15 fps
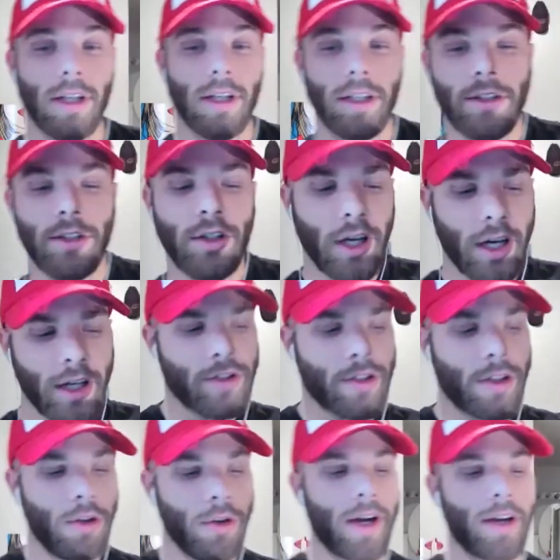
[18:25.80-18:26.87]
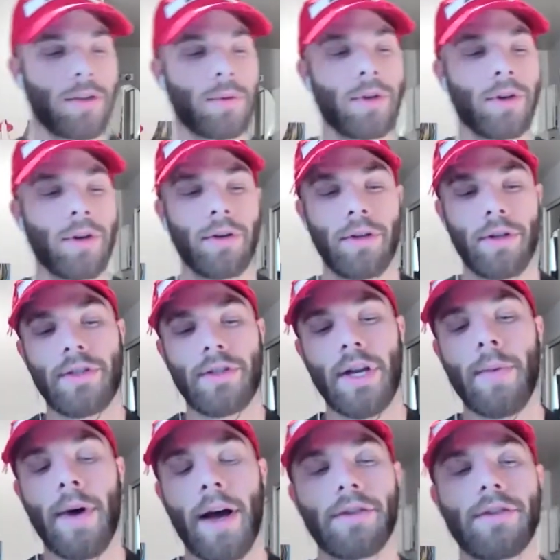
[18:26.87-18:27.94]
So you guys would go to the same
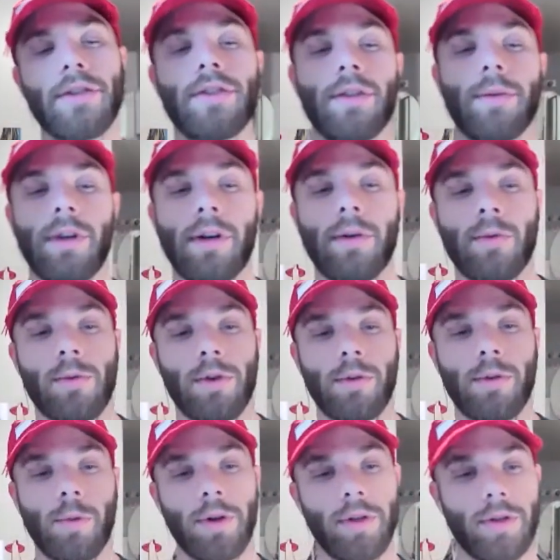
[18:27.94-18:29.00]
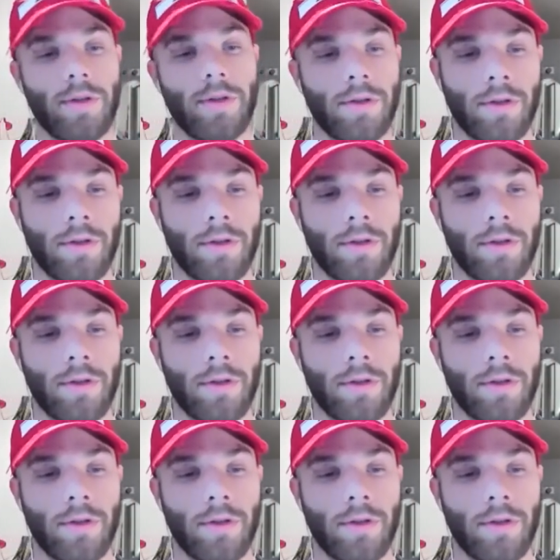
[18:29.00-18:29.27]
houses sometimes more than once?